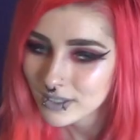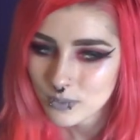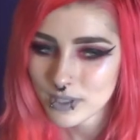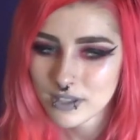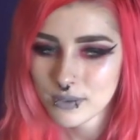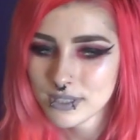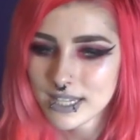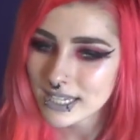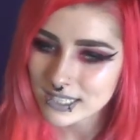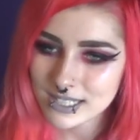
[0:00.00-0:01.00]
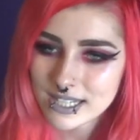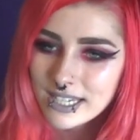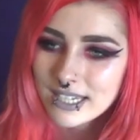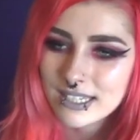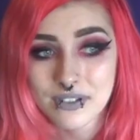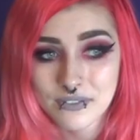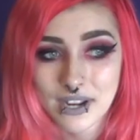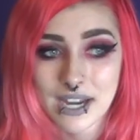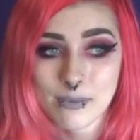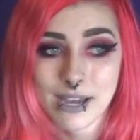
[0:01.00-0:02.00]
one of those things, like, I've never
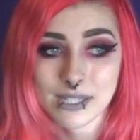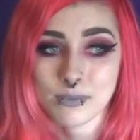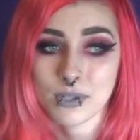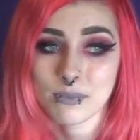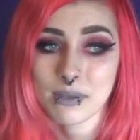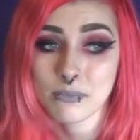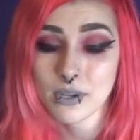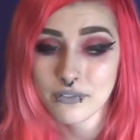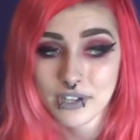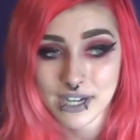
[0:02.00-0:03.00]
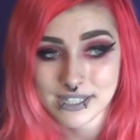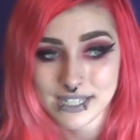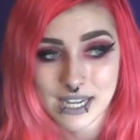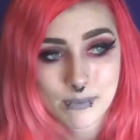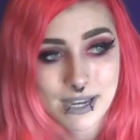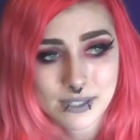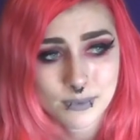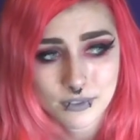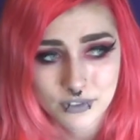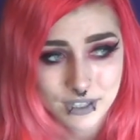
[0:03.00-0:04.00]
had a passport, my boyfriend hasn't had a
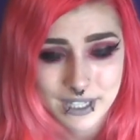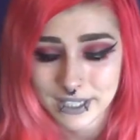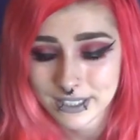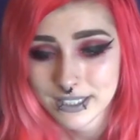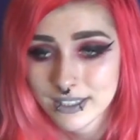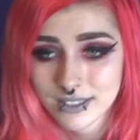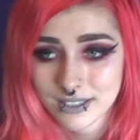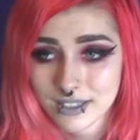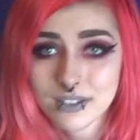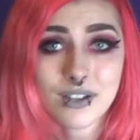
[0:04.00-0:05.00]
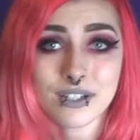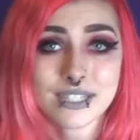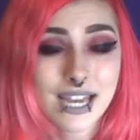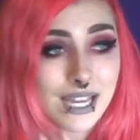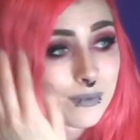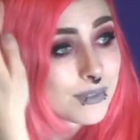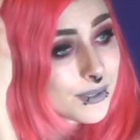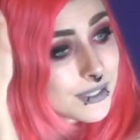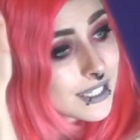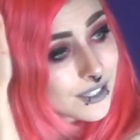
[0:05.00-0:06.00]
passport for, like, a long time,
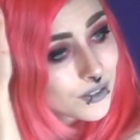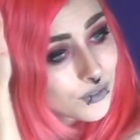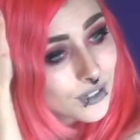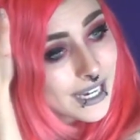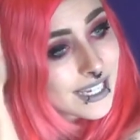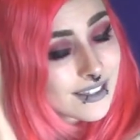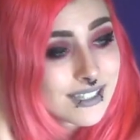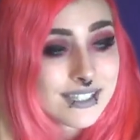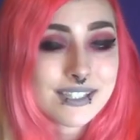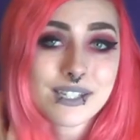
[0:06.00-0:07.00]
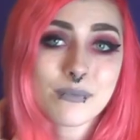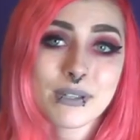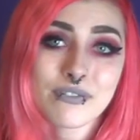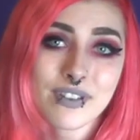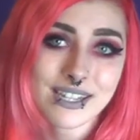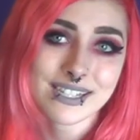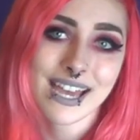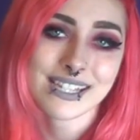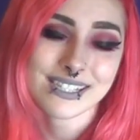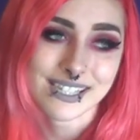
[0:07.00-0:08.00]
so it's like, great, this is gonna be
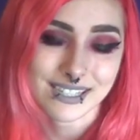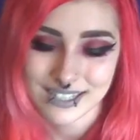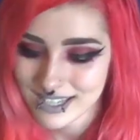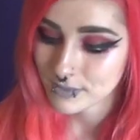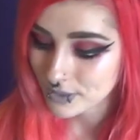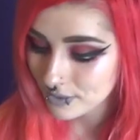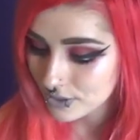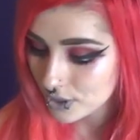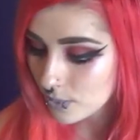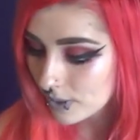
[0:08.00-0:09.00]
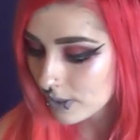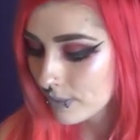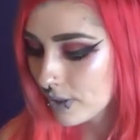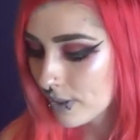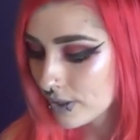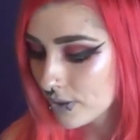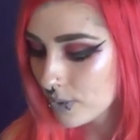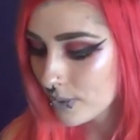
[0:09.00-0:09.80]
fantastic. So the show we're gonna be going to